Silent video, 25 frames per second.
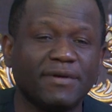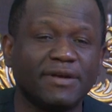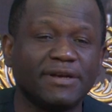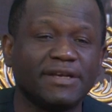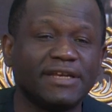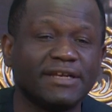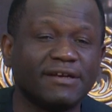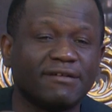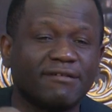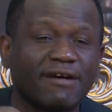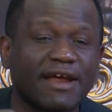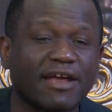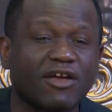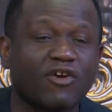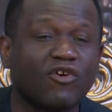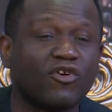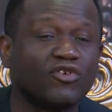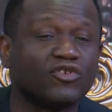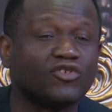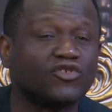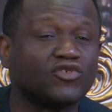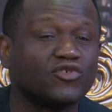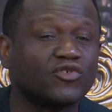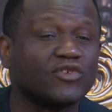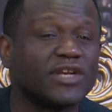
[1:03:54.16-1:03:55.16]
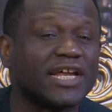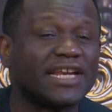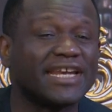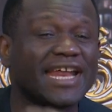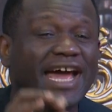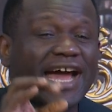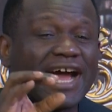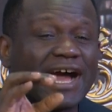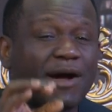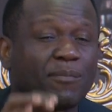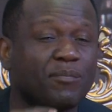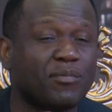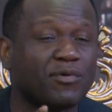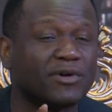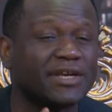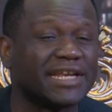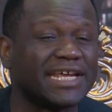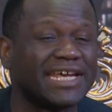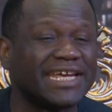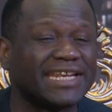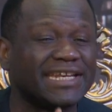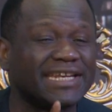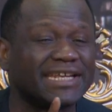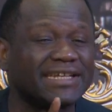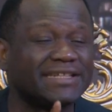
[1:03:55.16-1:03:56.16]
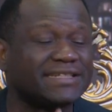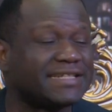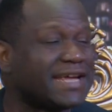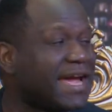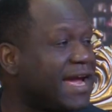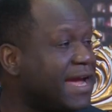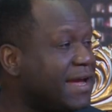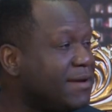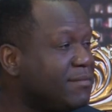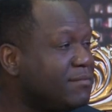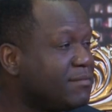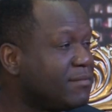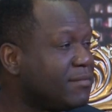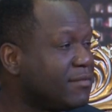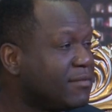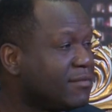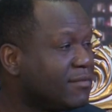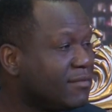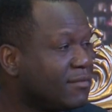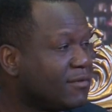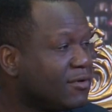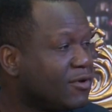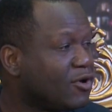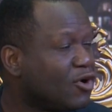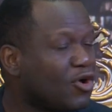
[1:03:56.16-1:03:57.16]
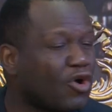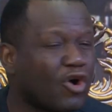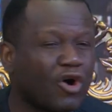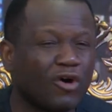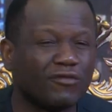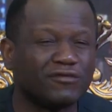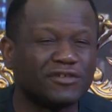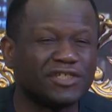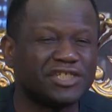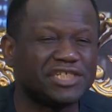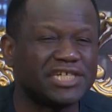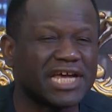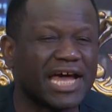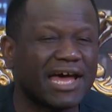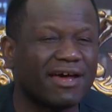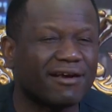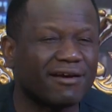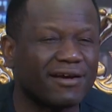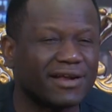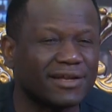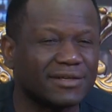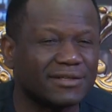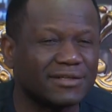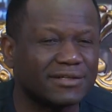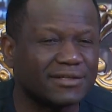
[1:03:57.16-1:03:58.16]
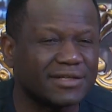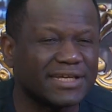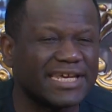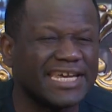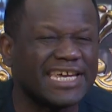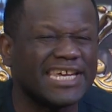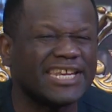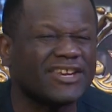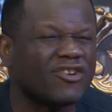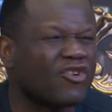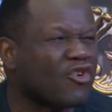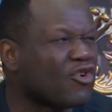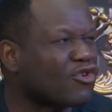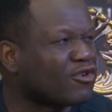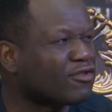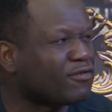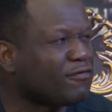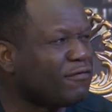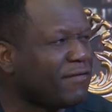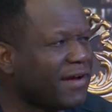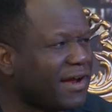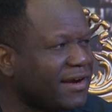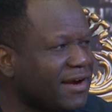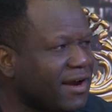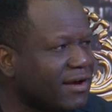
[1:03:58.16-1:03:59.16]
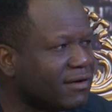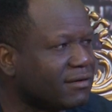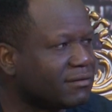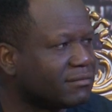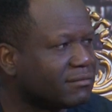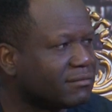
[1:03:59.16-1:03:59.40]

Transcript: The records show that that happened in the time of Jared, Enoch's father.